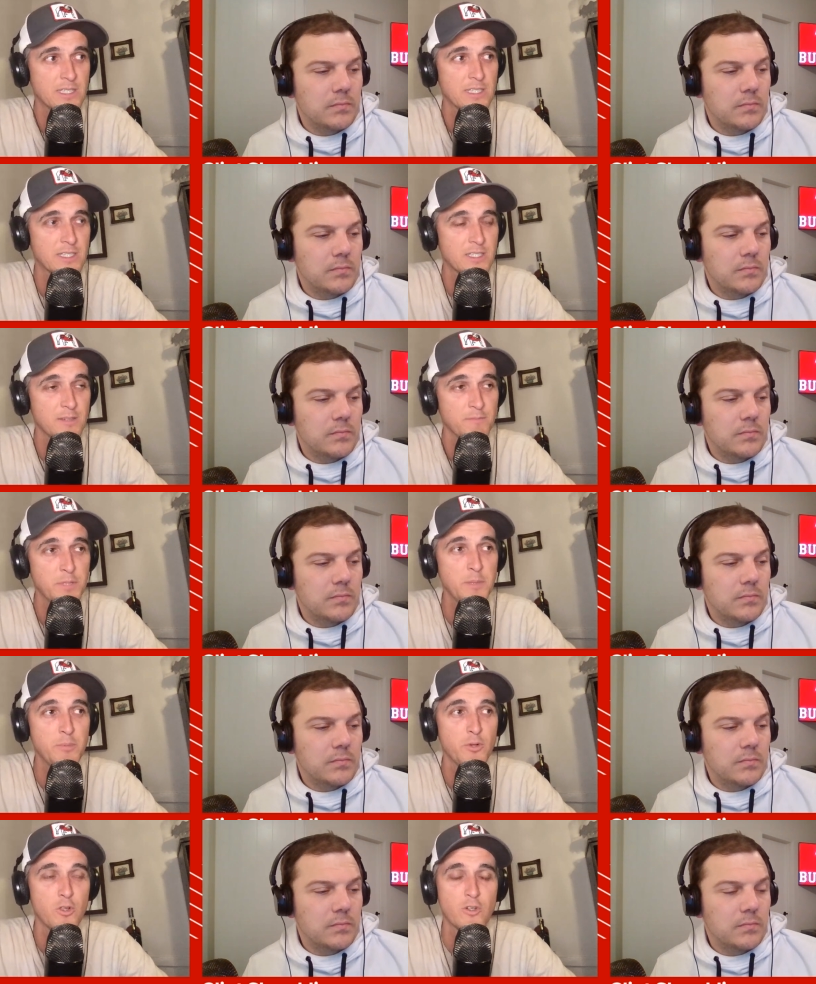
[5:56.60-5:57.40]
Speaker 1: that some
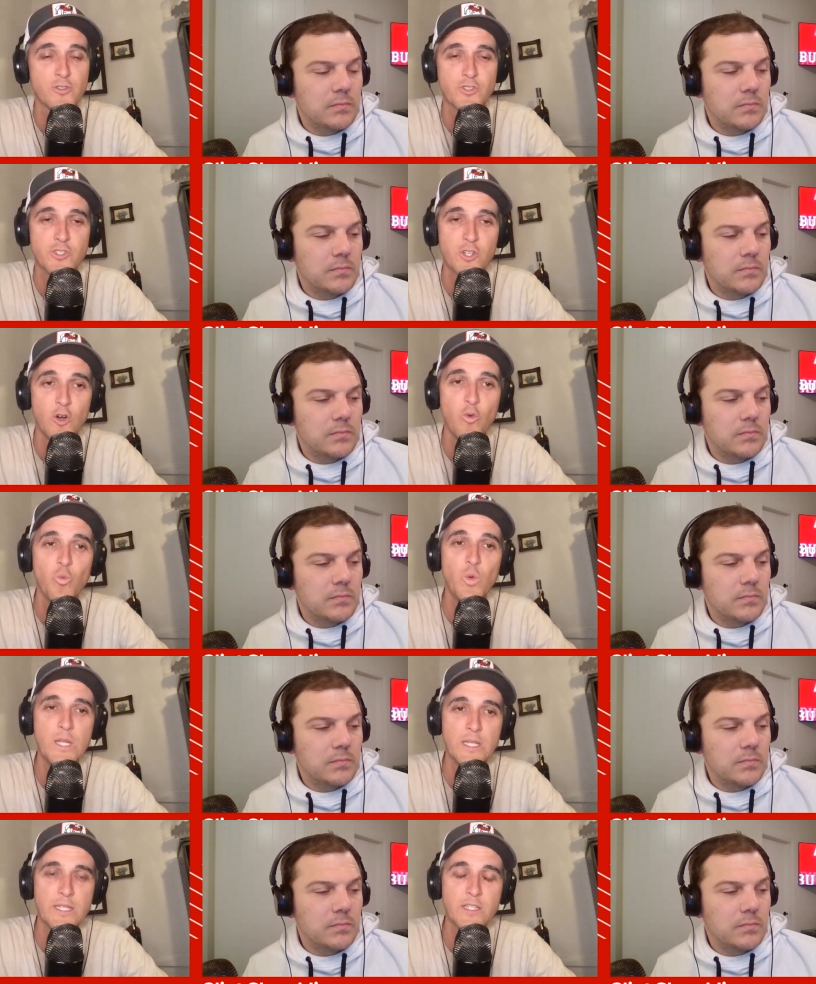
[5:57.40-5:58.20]
people are so
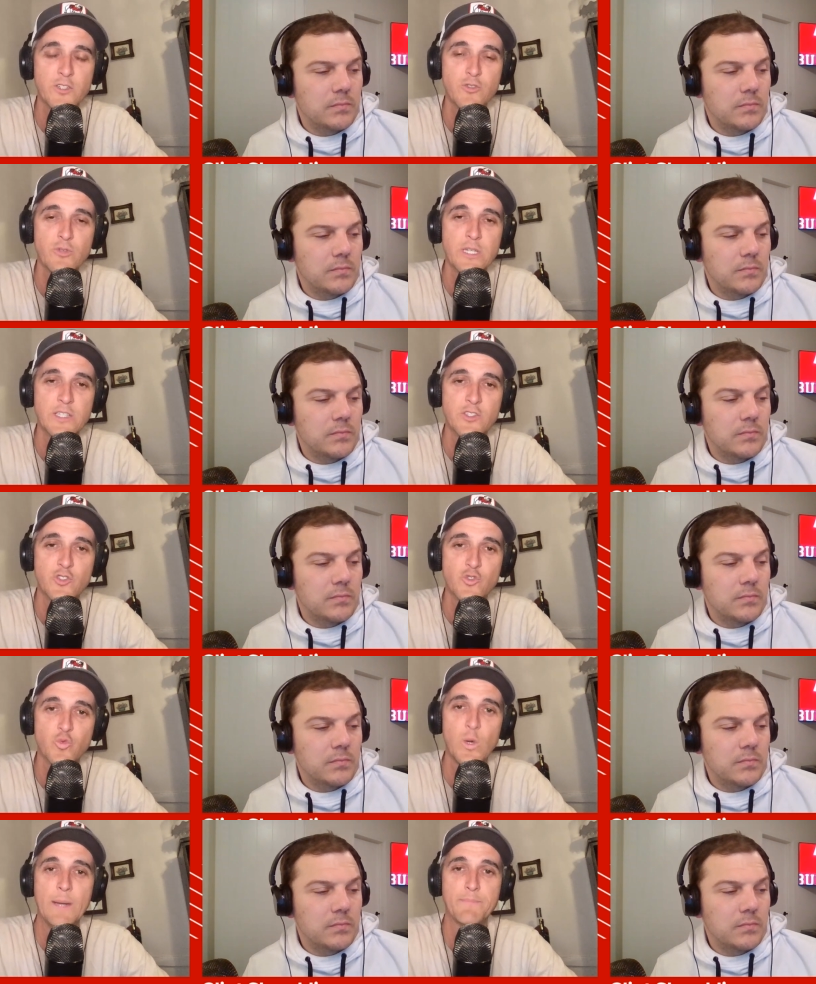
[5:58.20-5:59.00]
willing to get
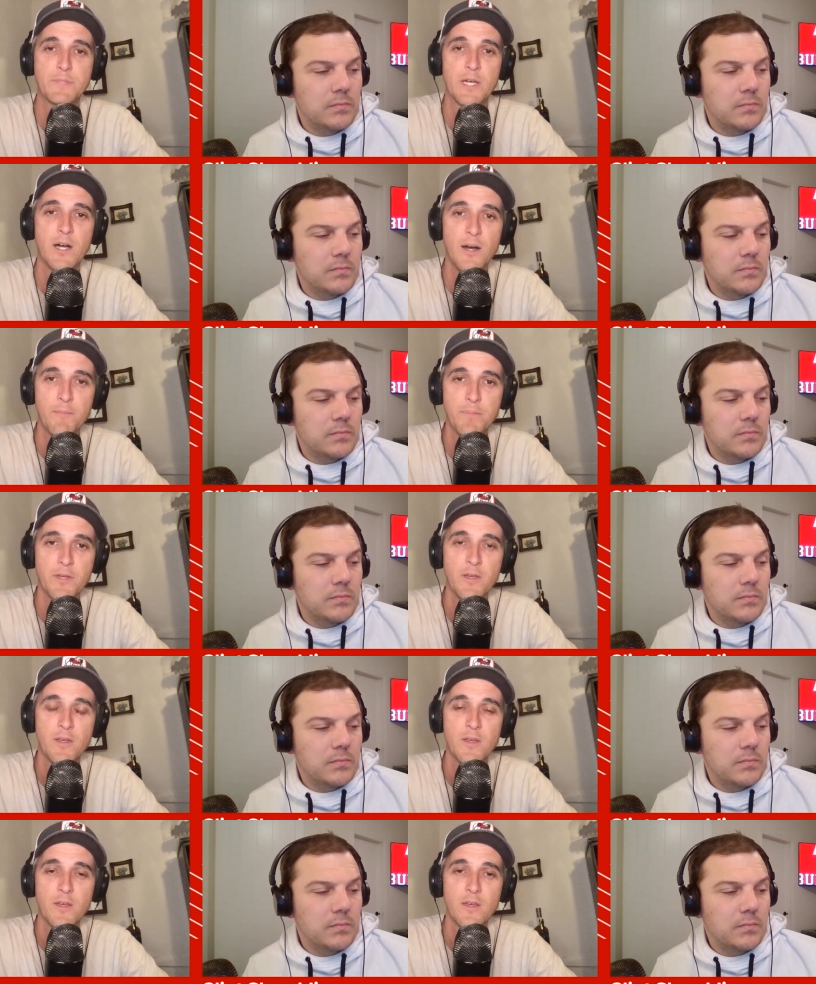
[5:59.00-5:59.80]
swept up
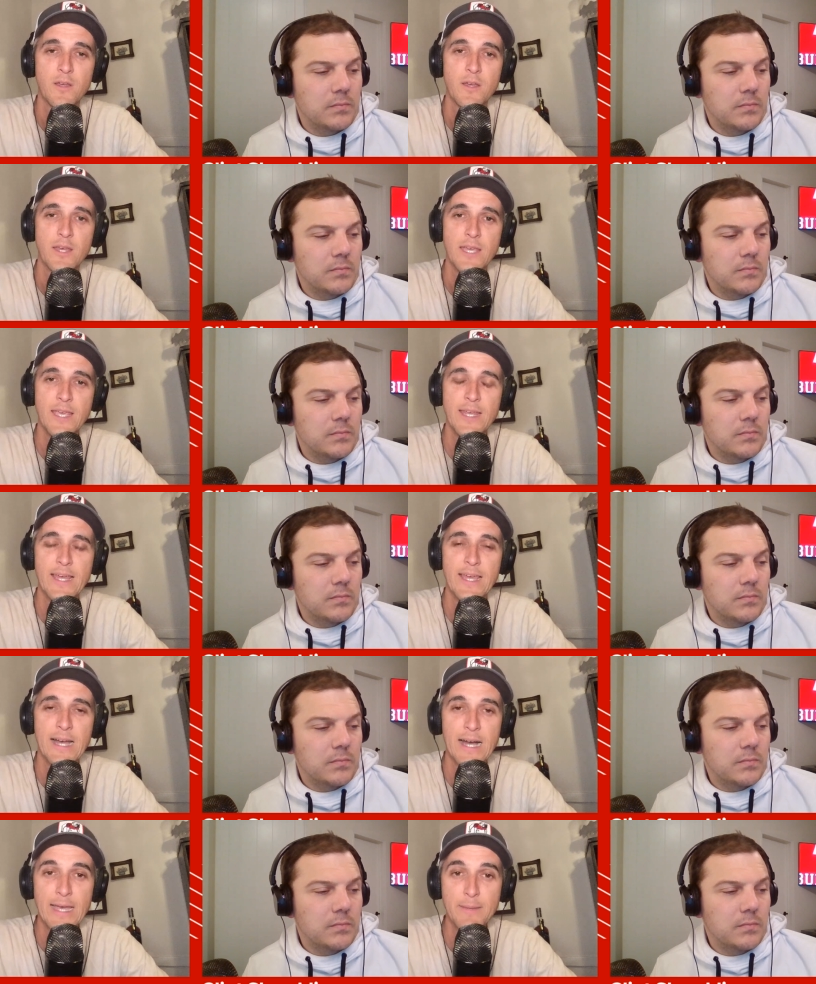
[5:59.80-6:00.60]
in
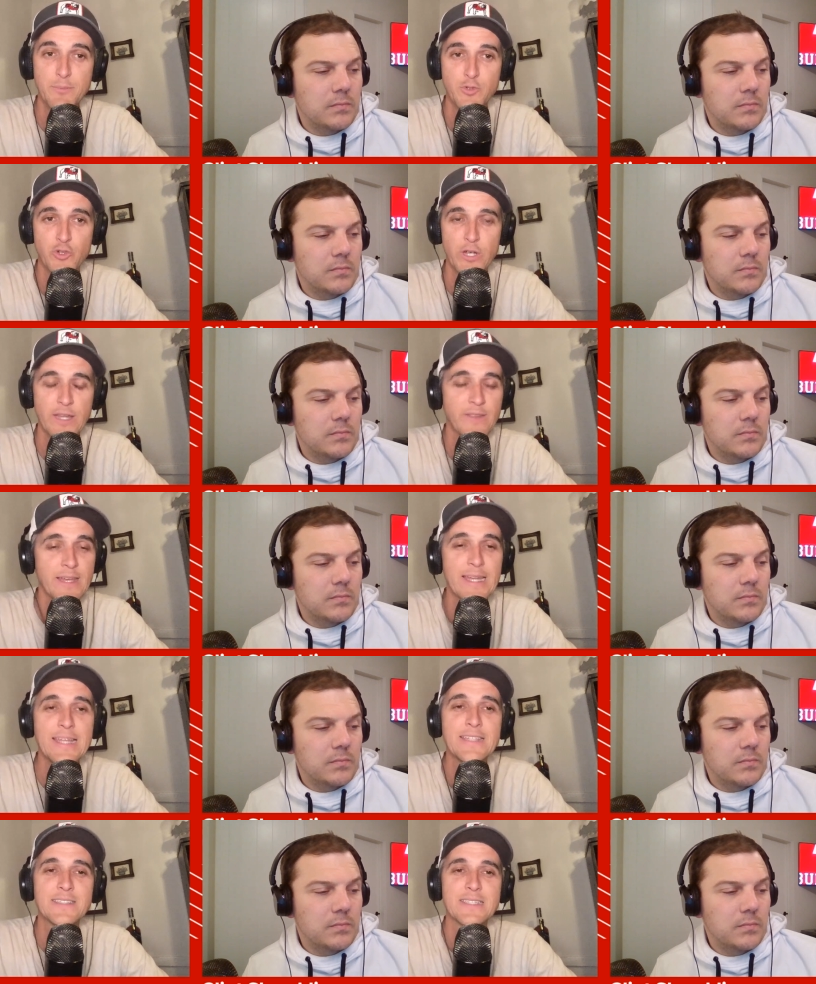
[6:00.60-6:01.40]
a hype train
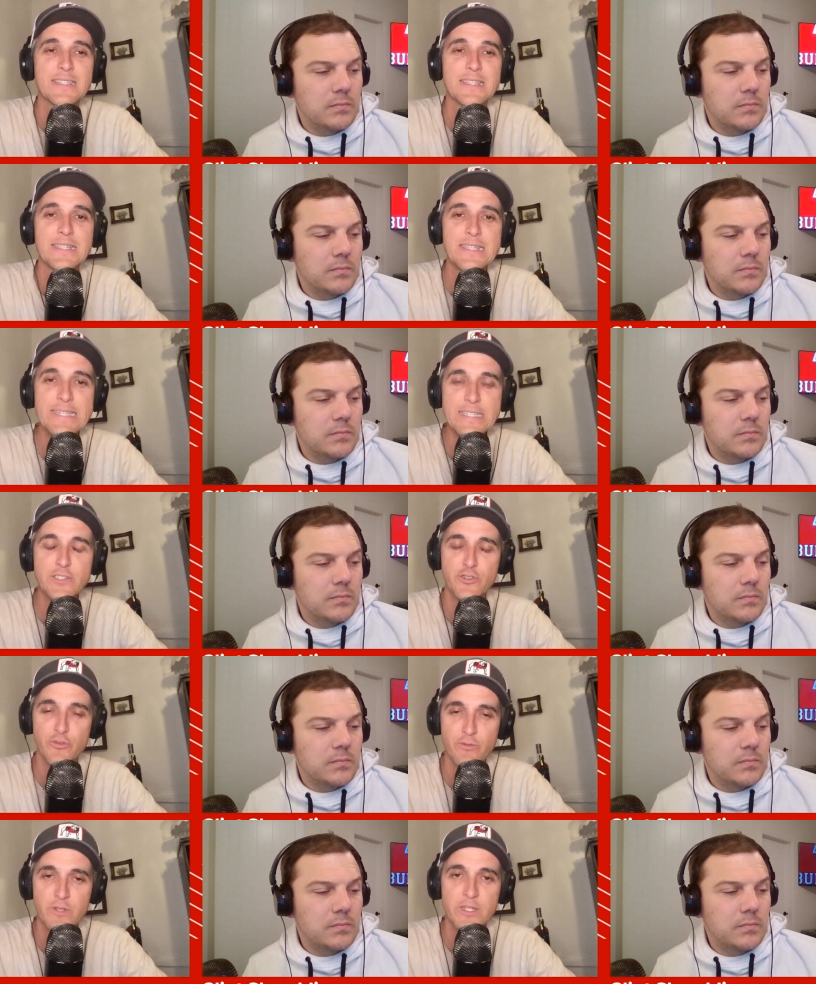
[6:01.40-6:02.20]
that is
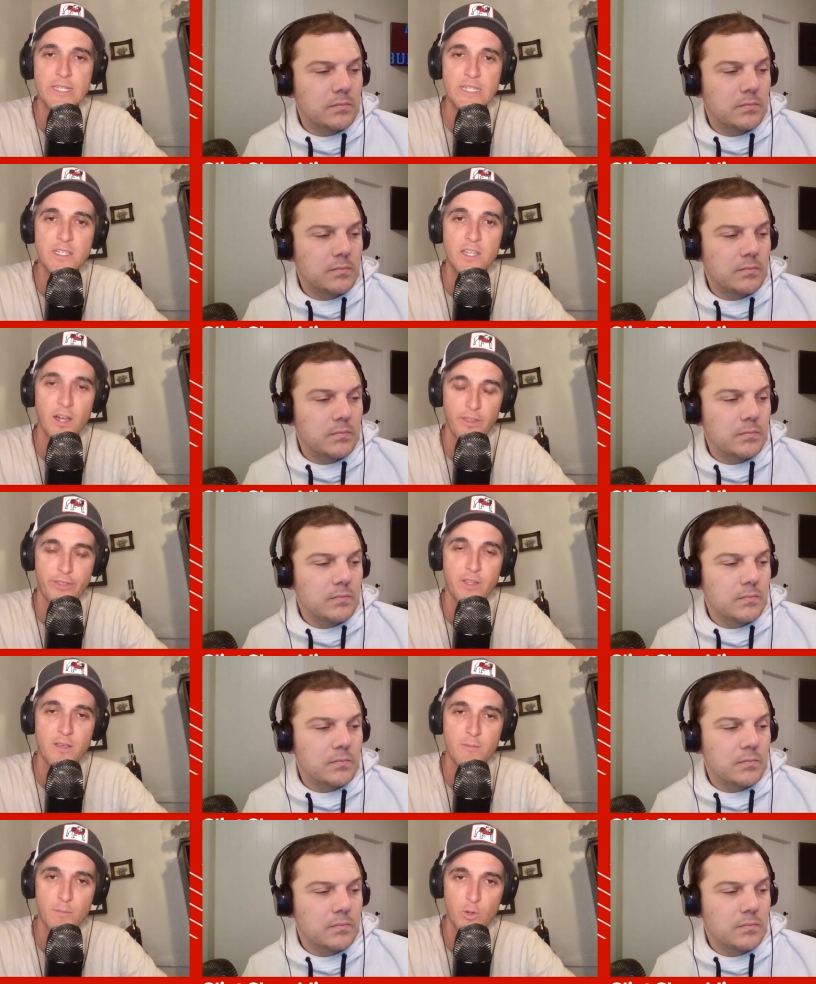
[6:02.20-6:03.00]
literally
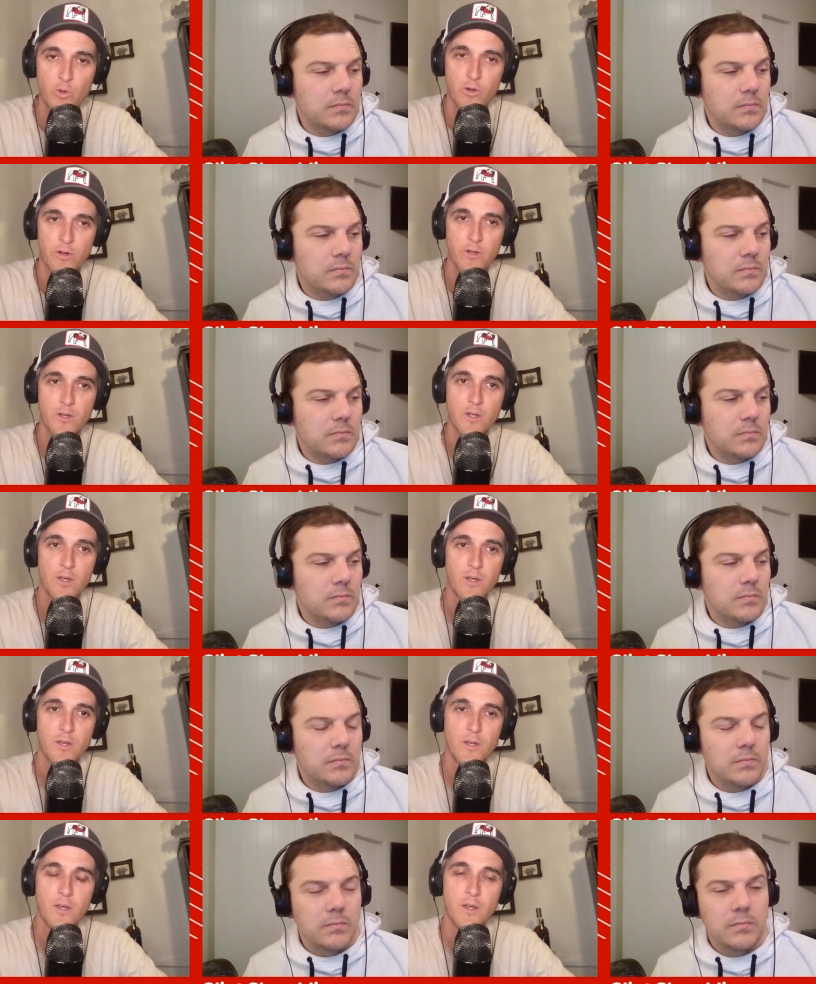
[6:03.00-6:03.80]
nothing more
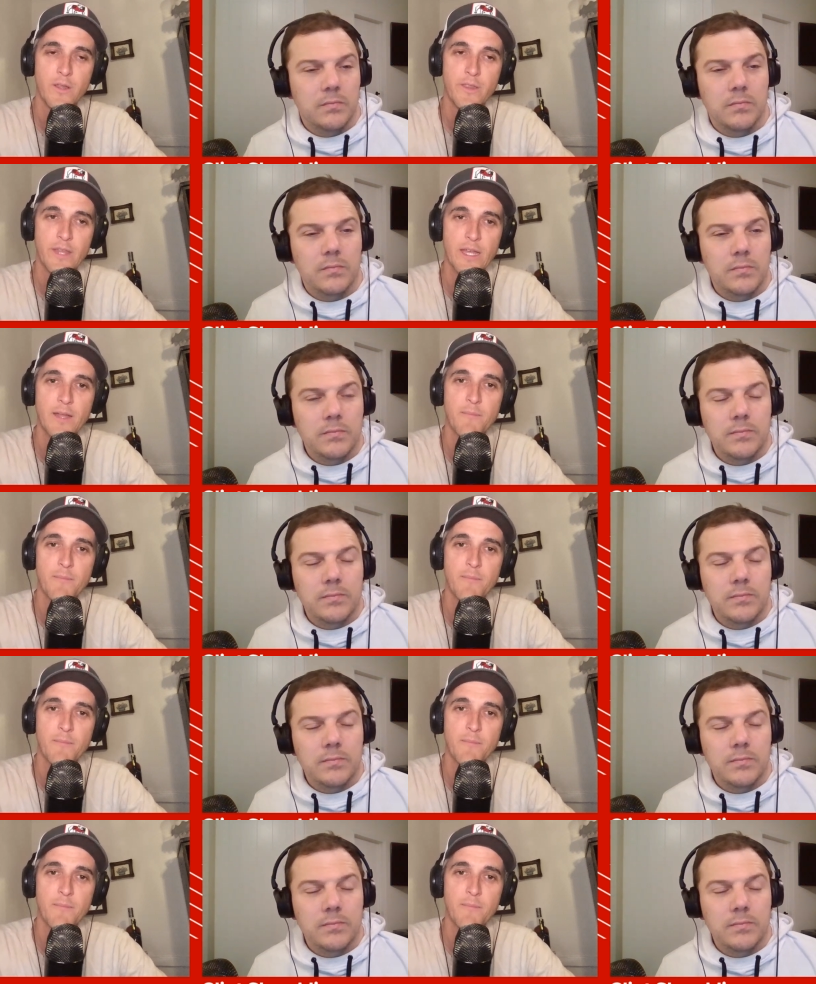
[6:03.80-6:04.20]
than a